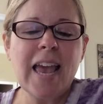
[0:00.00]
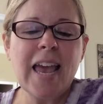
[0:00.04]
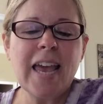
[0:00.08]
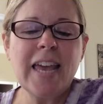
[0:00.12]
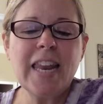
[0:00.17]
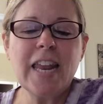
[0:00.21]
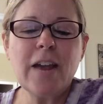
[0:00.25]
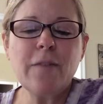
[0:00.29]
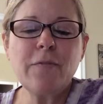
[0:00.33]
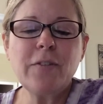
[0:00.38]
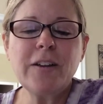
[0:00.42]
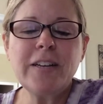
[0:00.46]

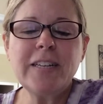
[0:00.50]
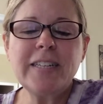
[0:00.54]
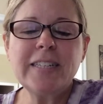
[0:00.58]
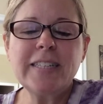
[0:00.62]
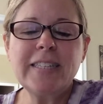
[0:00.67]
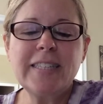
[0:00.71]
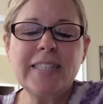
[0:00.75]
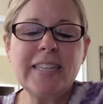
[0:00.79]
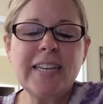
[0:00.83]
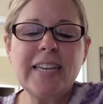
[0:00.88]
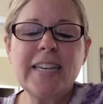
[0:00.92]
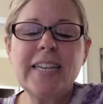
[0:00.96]
in every
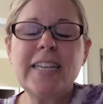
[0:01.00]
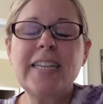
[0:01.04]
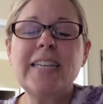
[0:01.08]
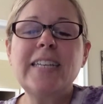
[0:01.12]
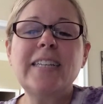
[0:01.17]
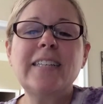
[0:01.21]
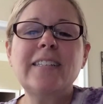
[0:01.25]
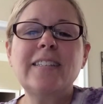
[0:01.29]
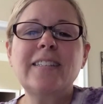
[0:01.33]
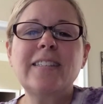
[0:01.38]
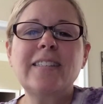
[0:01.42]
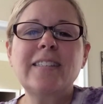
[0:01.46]

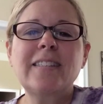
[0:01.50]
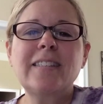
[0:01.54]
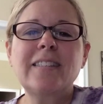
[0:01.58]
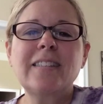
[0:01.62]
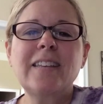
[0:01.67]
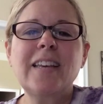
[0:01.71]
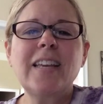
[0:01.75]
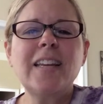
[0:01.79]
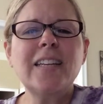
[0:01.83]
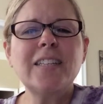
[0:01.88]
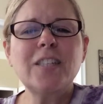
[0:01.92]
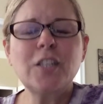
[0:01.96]
disease,
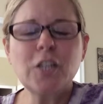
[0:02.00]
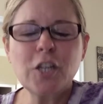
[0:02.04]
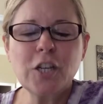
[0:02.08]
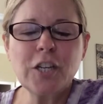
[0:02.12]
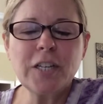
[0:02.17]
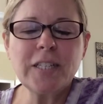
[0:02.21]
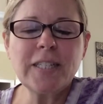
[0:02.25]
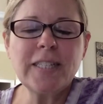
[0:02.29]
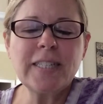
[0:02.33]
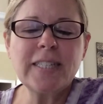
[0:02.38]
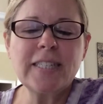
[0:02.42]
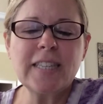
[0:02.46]
it is a
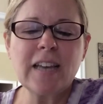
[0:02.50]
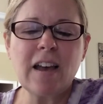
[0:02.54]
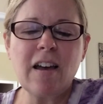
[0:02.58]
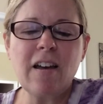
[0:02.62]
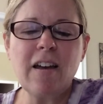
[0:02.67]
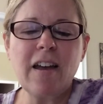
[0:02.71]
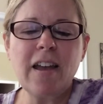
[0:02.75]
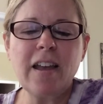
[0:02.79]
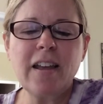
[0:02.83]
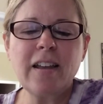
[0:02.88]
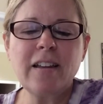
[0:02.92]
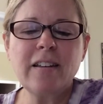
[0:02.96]
good
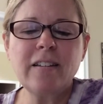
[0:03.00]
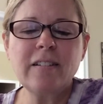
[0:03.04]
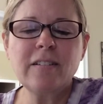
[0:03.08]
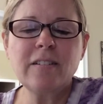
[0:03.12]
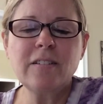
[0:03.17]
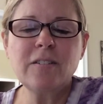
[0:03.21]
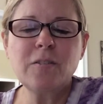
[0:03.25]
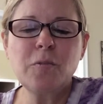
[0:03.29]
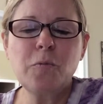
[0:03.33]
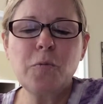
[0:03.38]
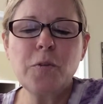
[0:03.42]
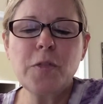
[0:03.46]

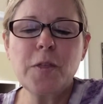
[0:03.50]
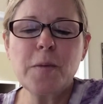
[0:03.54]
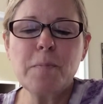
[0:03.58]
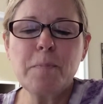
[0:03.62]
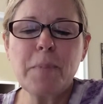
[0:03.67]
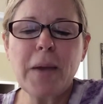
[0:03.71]
sign when the